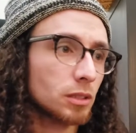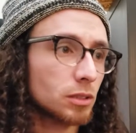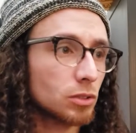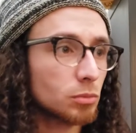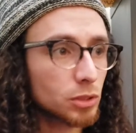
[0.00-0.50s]
There's
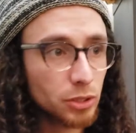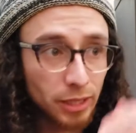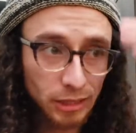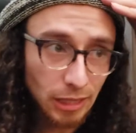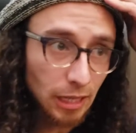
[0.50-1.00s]
so much
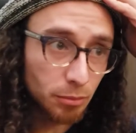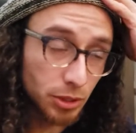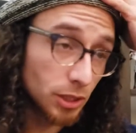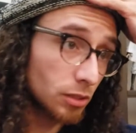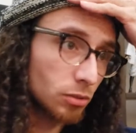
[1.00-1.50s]
crazy hype
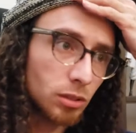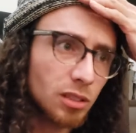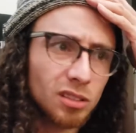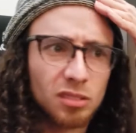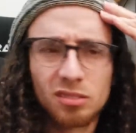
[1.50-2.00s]
shit going
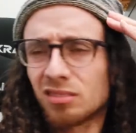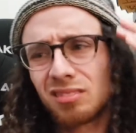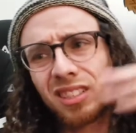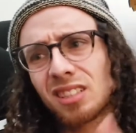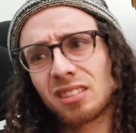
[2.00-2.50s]
on.
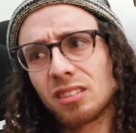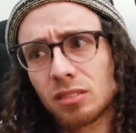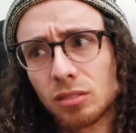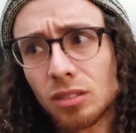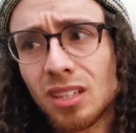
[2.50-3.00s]
Like,
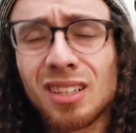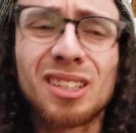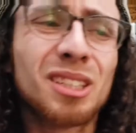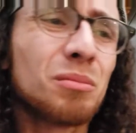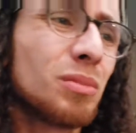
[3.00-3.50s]
no.
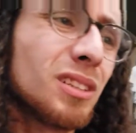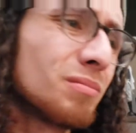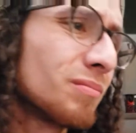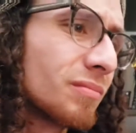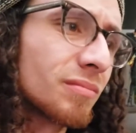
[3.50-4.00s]

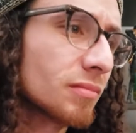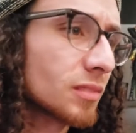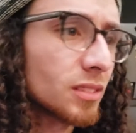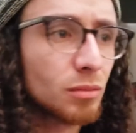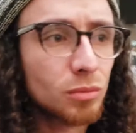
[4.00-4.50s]
But
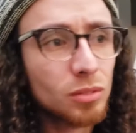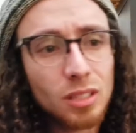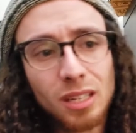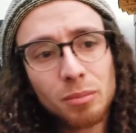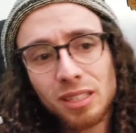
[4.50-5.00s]
Mortal
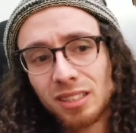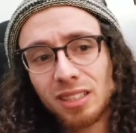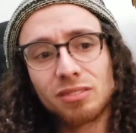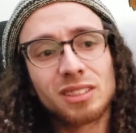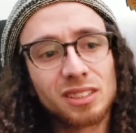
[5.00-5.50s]
Kombat
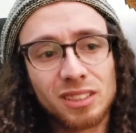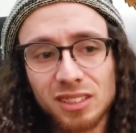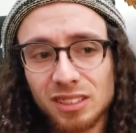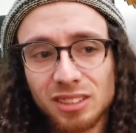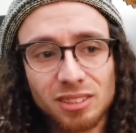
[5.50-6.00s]
11 is
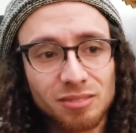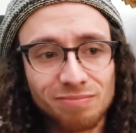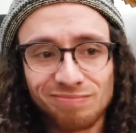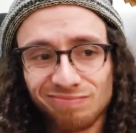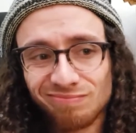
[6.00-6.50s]
just
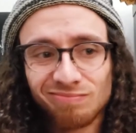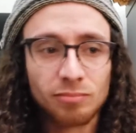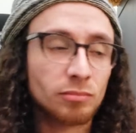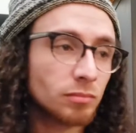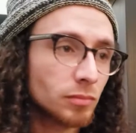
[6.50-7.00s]

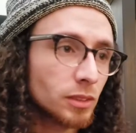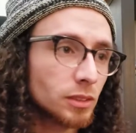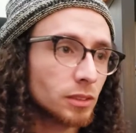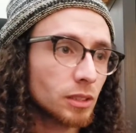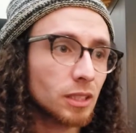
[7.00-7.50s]

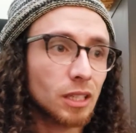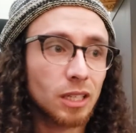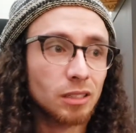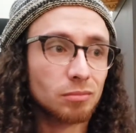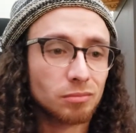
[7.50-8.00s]
not that
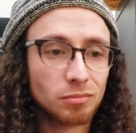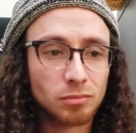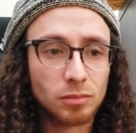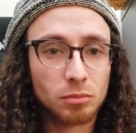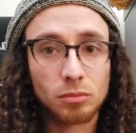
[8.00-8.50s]
hype.
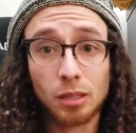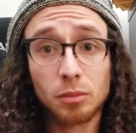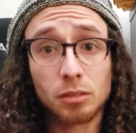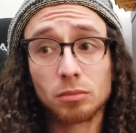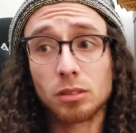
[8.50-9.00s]
I
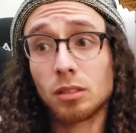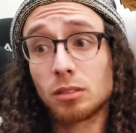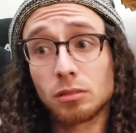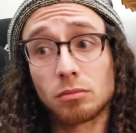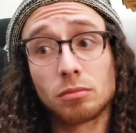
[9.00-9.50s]
mean, I'm
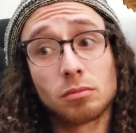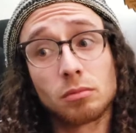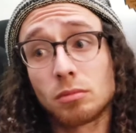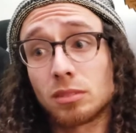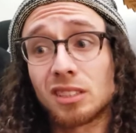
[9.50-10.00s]
sorry.
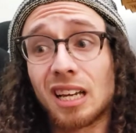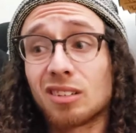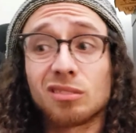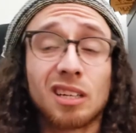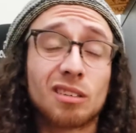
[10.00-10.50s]
I
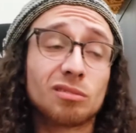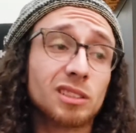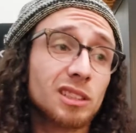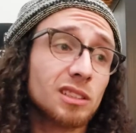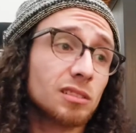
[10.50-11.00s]
don't
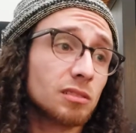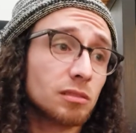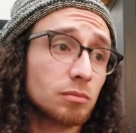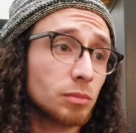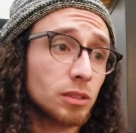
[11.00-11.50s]
see it
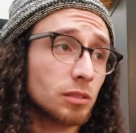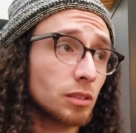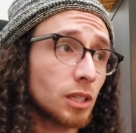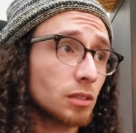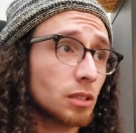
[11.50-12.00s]
being
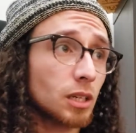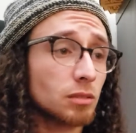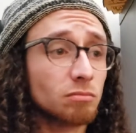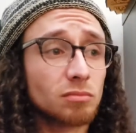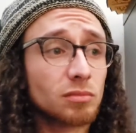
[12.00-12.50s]
that
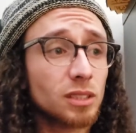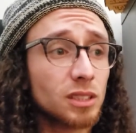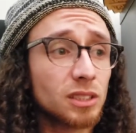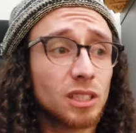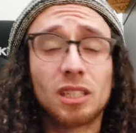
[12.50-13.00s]

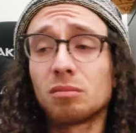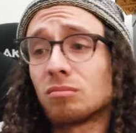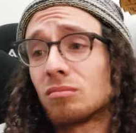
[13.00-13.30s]
crazy hype.